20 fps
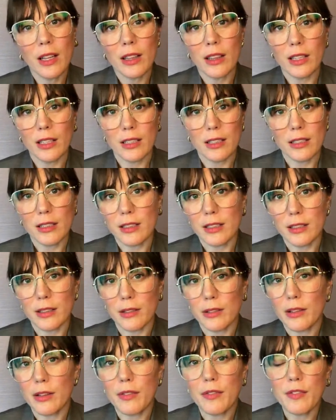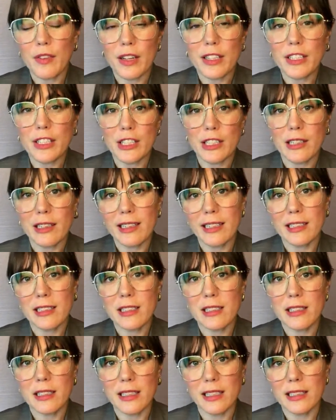the funder.
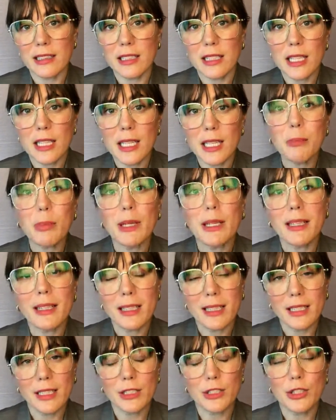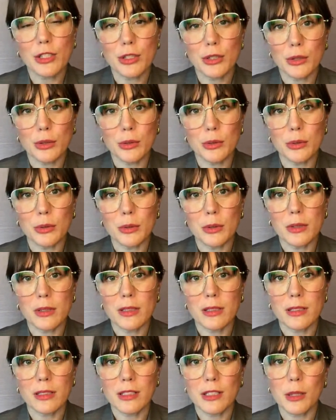It's the ability to
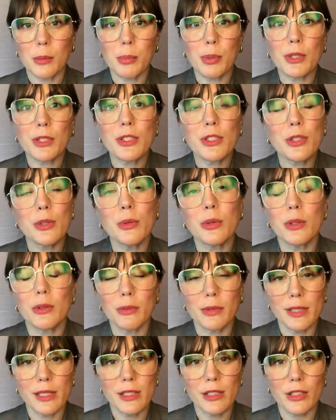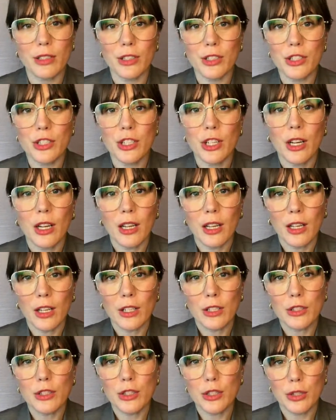pursue the research,
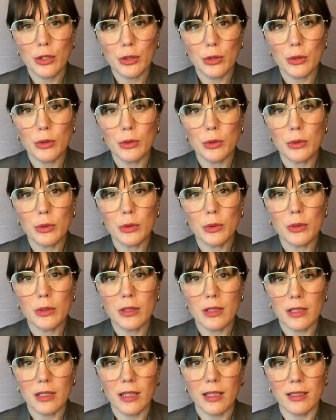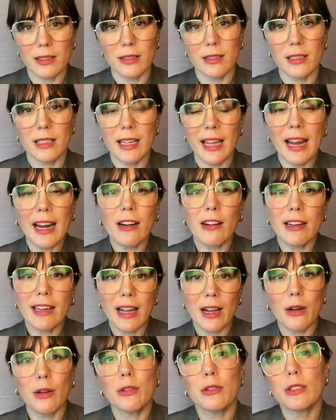to carry
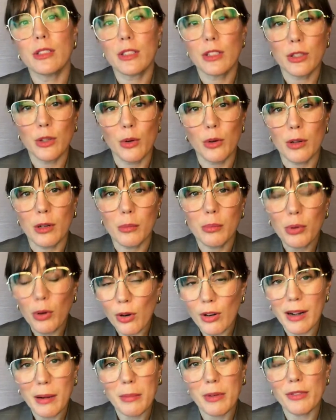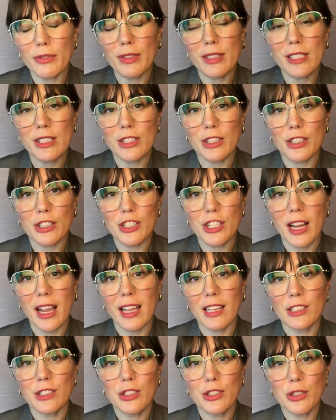out your program of research,
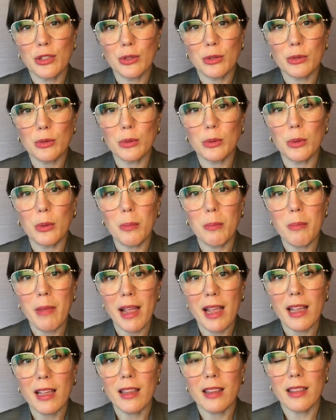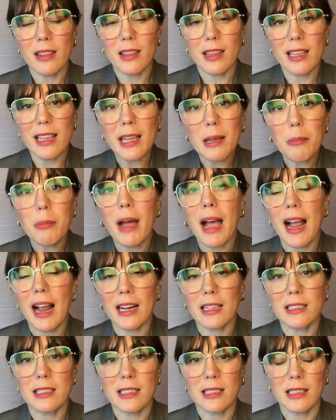and to make the
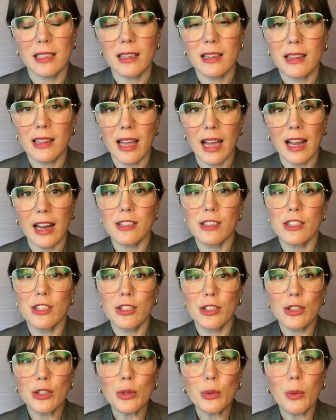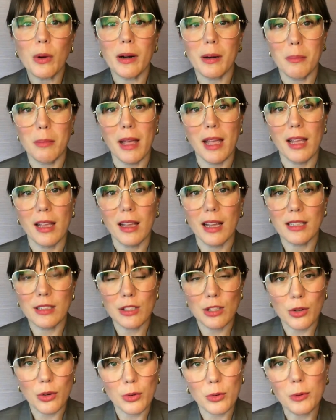impact that you want to make. And
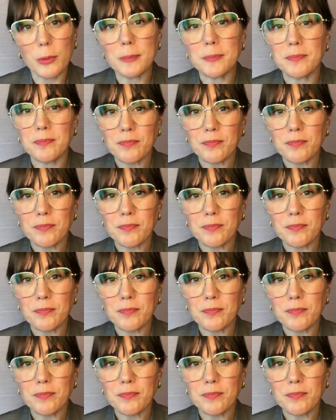so